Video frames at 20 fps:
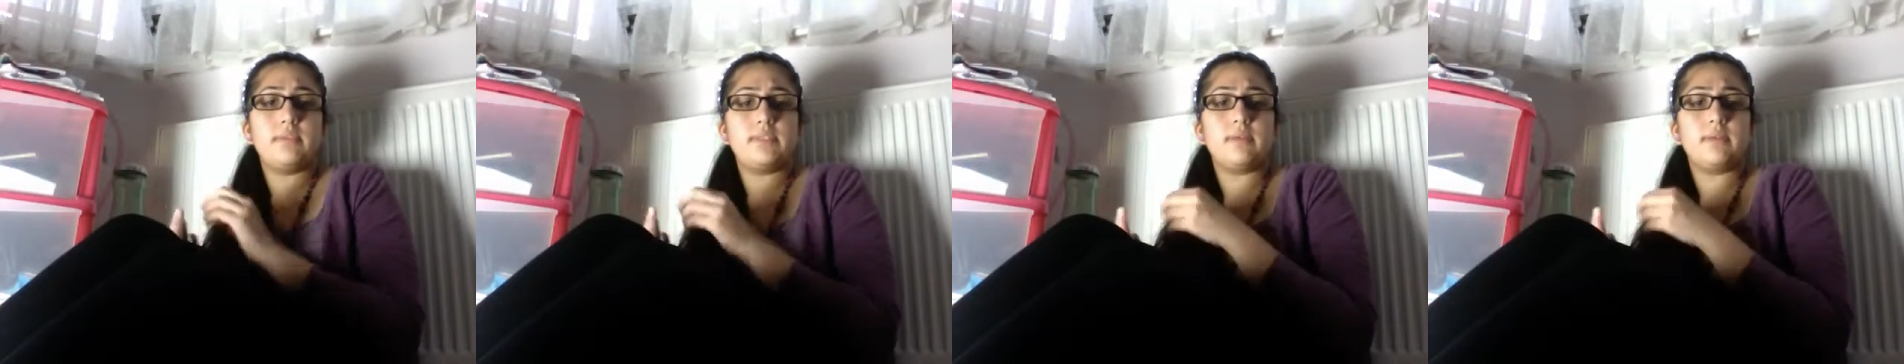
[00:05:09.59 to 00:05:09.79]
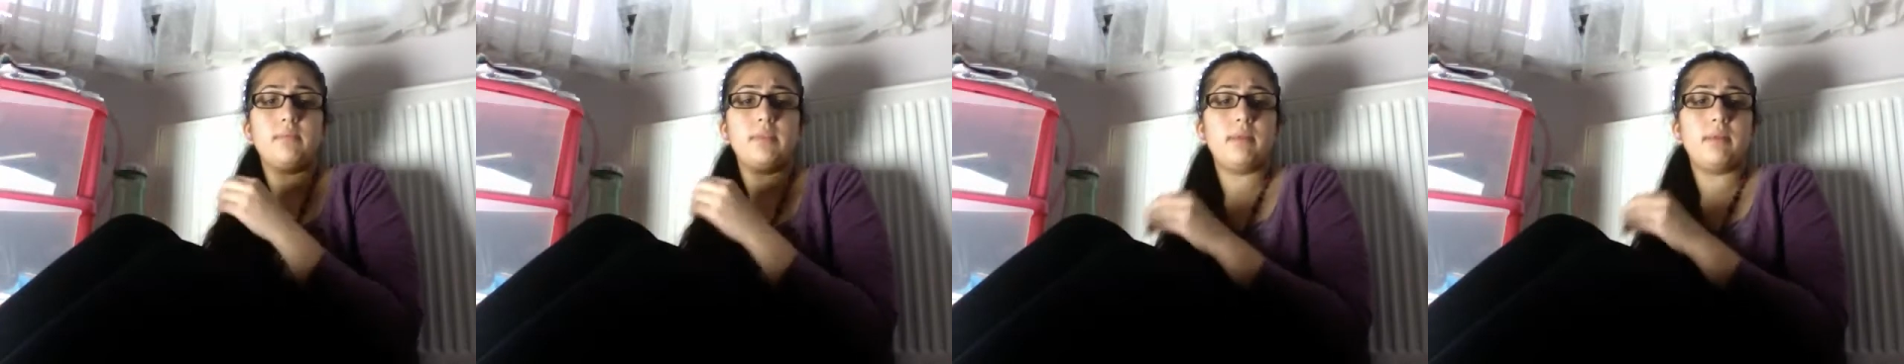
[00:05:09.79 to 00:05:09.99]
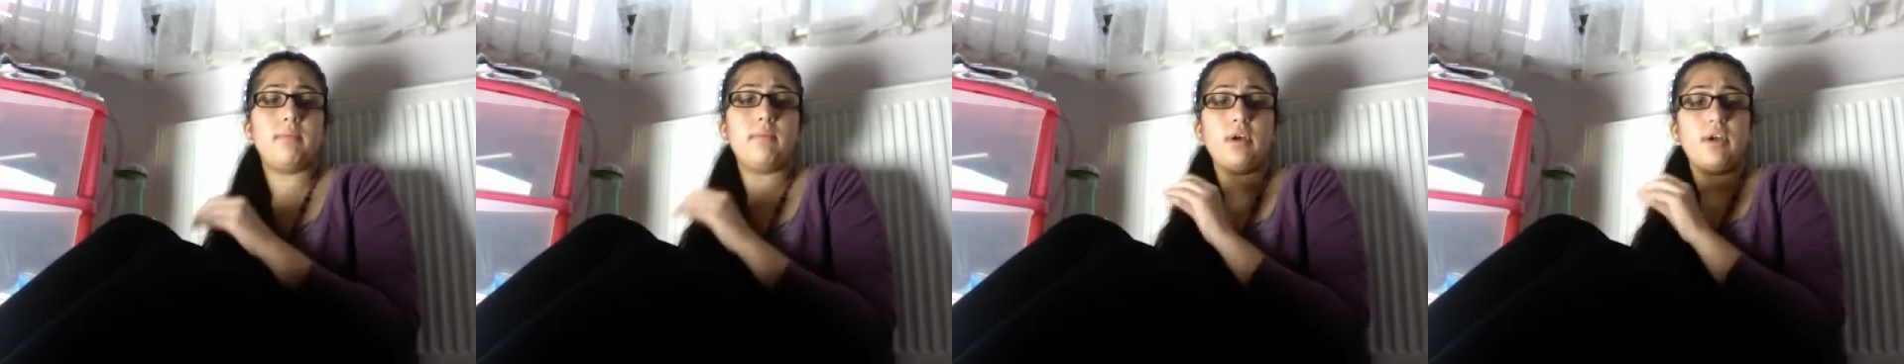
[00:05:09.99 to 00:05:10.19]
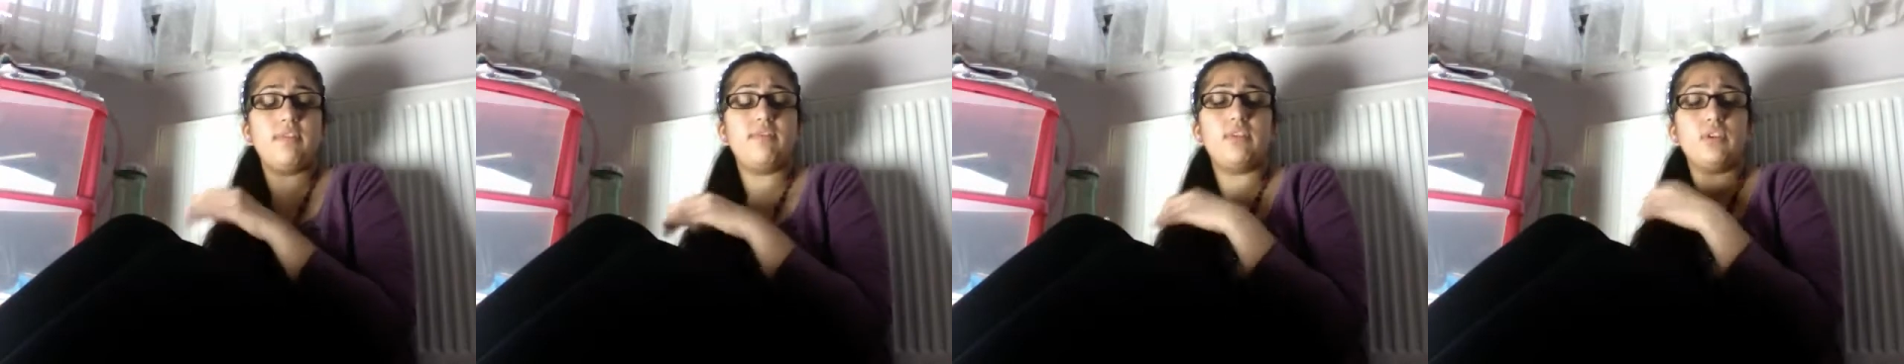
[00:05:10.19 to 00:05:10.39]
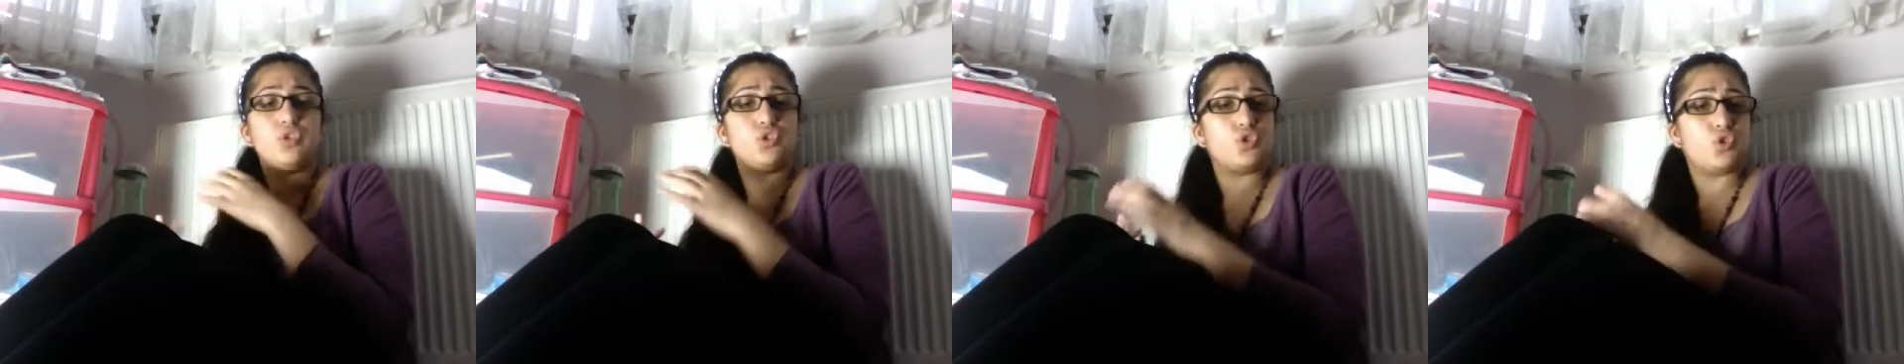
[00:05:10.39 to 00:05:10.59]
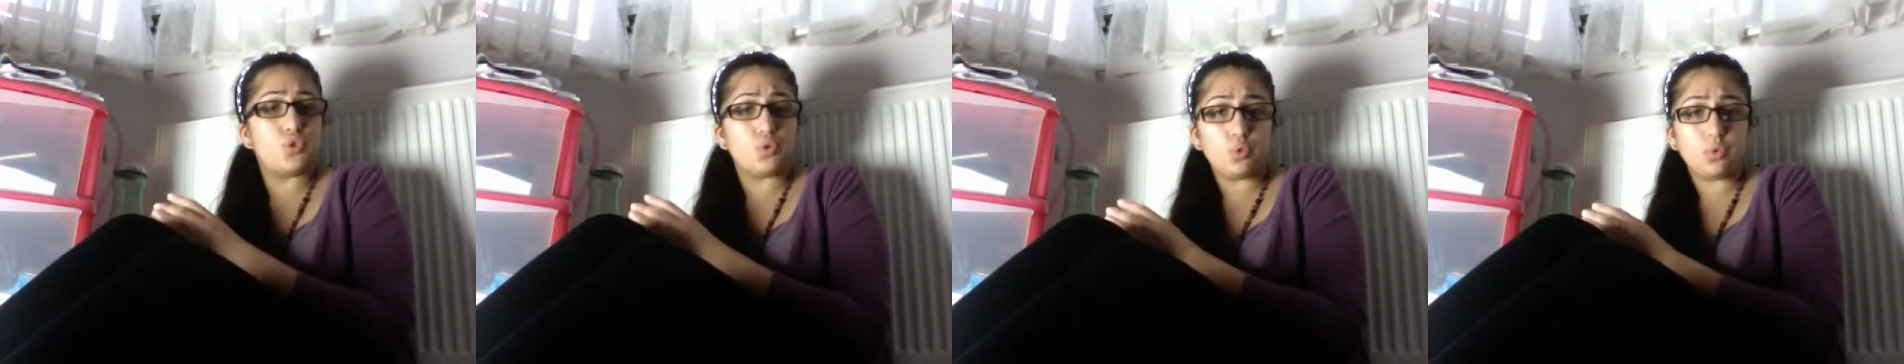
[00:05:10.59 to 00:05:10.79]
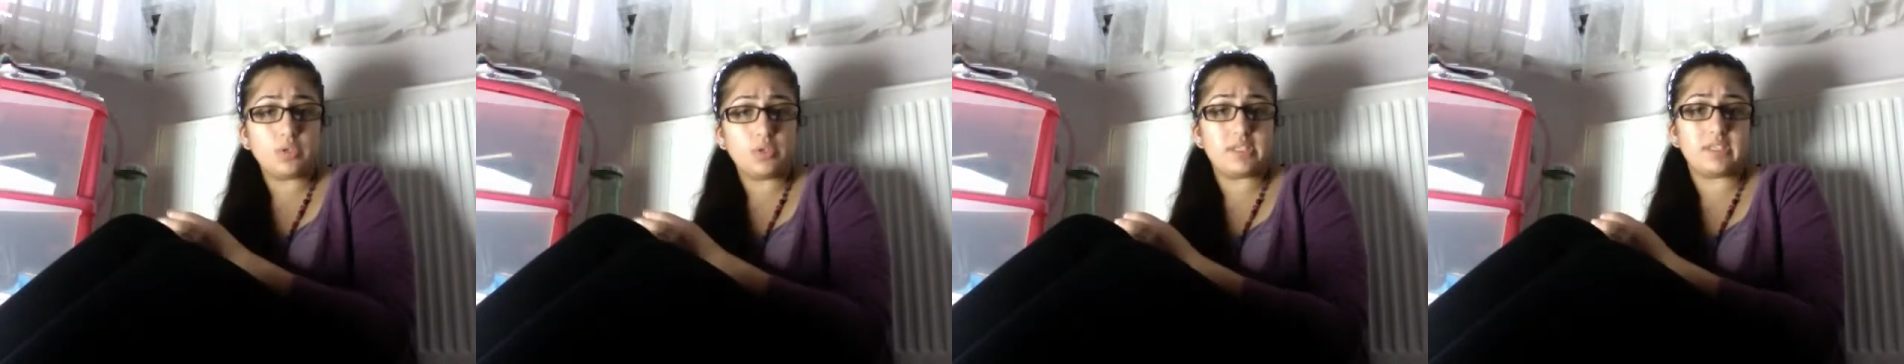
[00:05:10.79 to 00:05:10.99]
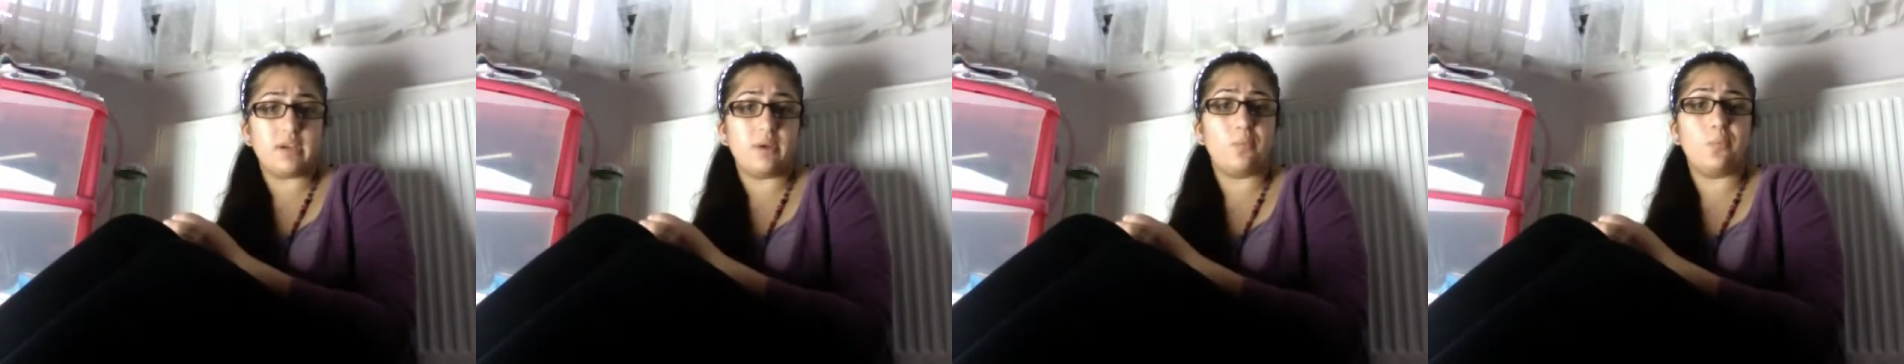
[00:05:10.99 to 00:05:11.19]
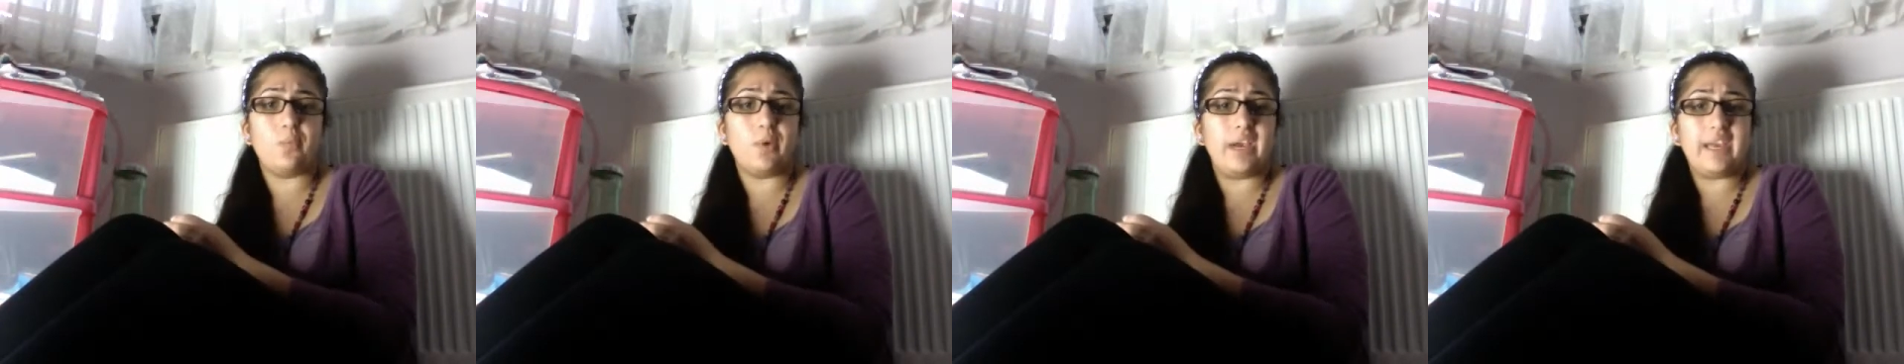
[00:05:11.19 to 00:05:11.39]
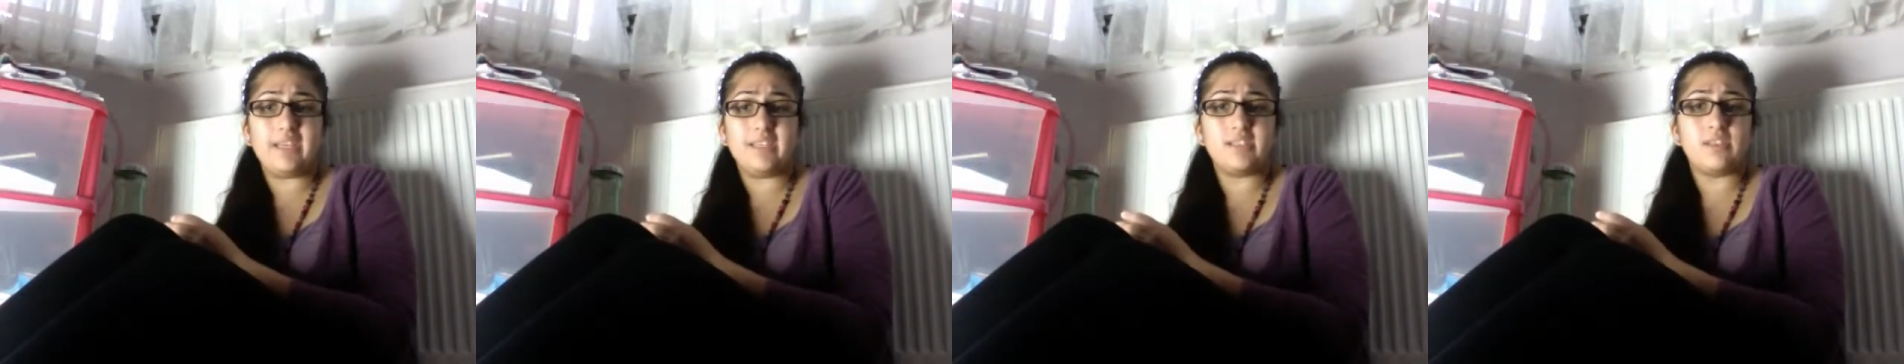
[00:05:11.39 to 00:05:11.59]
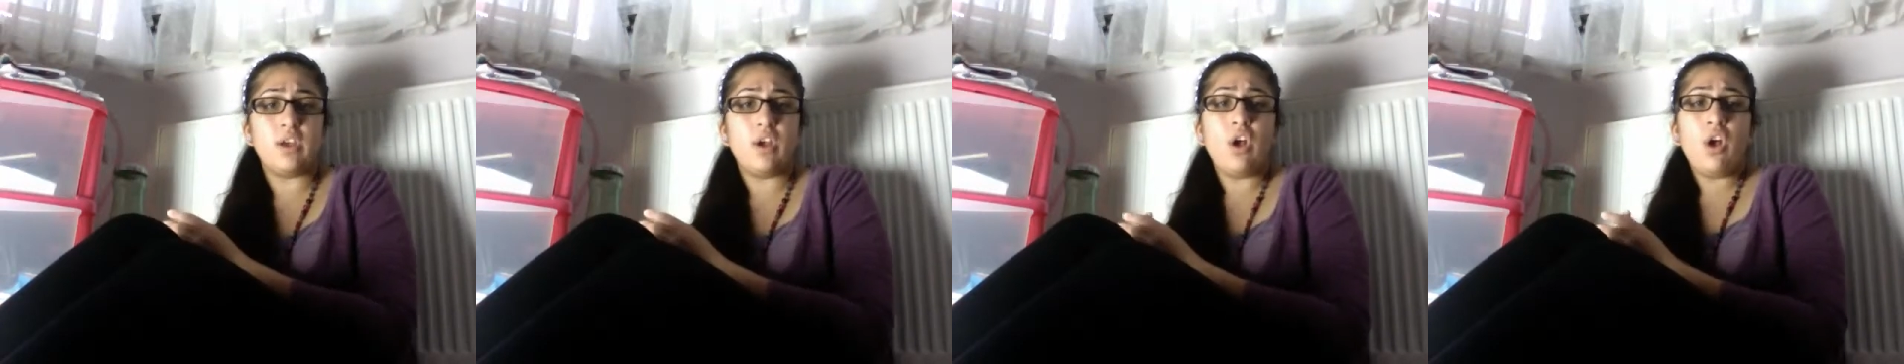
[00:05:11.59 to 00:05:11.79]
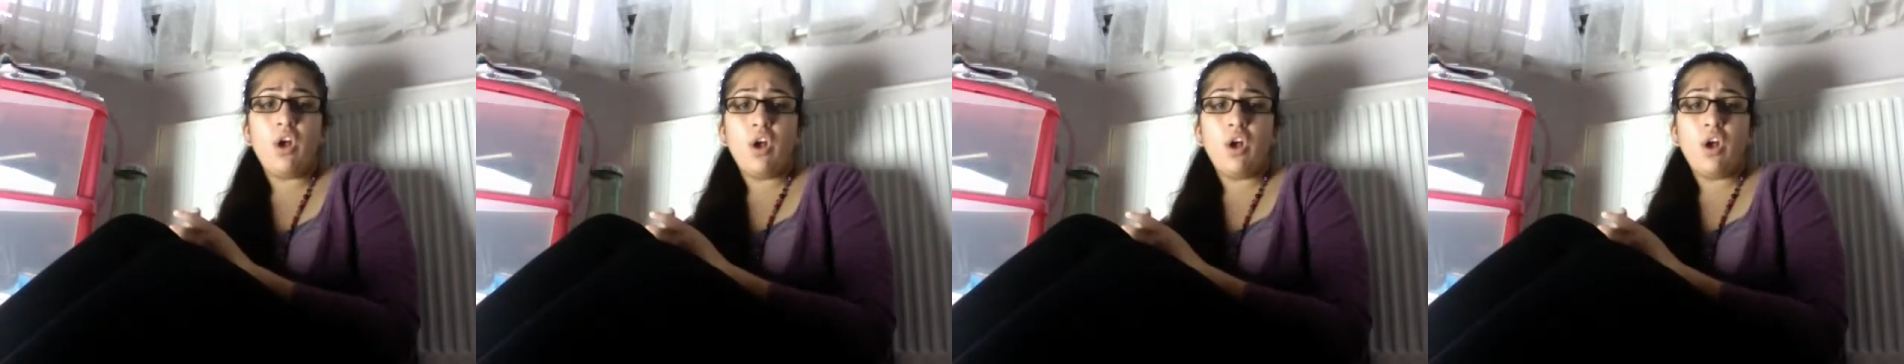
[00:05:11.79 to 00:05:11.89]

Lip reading: some of them are even short-term ways